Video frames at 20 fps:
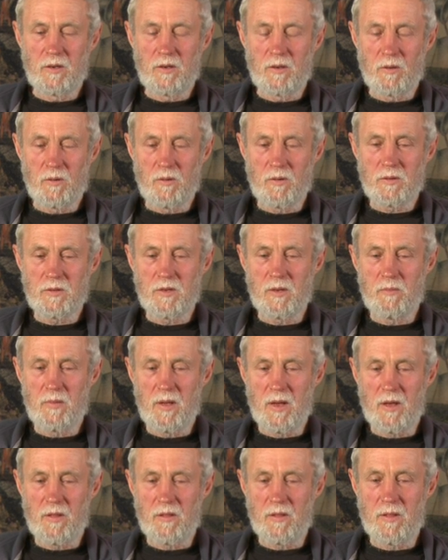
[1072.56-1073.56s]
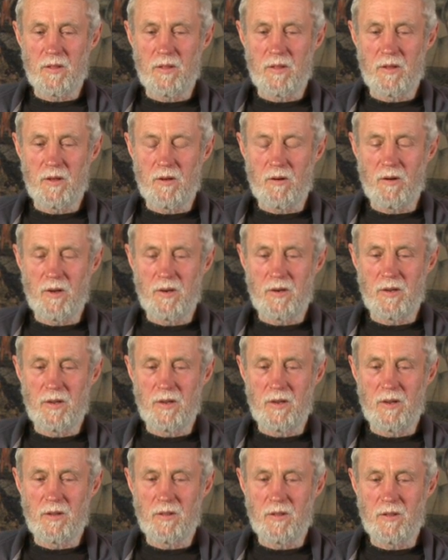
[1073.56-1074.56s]
talks about the
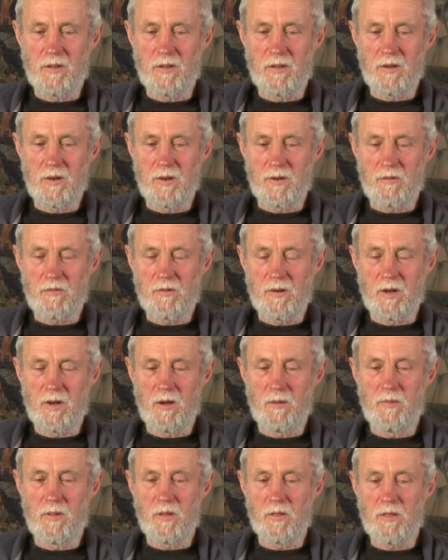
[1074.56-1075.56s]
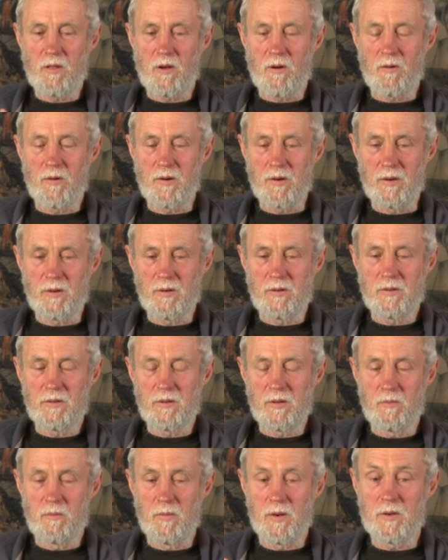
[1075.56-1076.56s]
idea that Latrobe, the
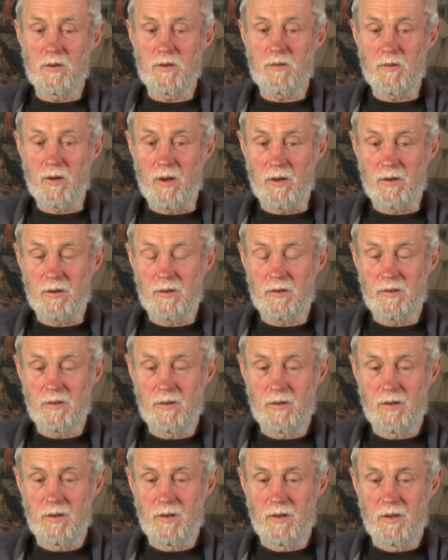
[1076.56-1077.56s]
authorities, the administrators,